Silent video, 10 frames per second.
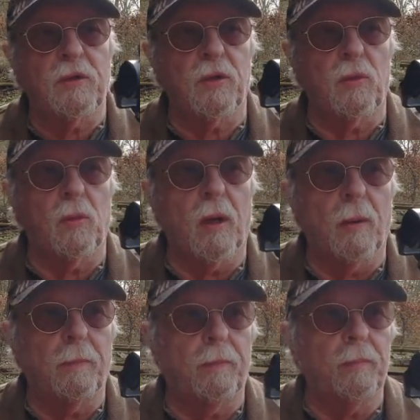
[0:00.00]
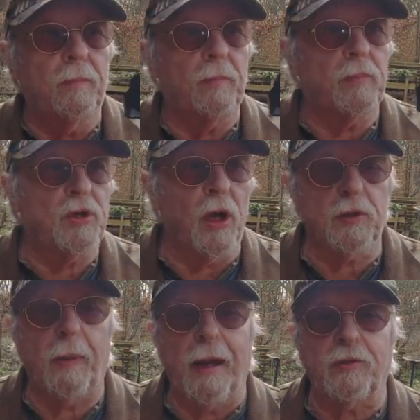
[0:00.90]
to uh,
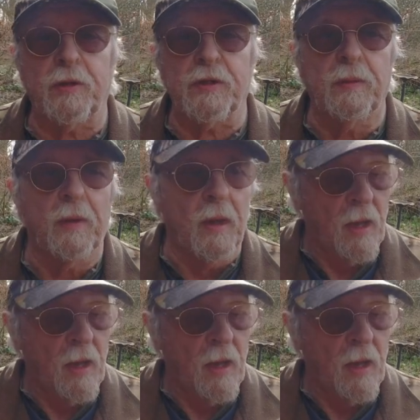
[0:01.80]
charge batteries.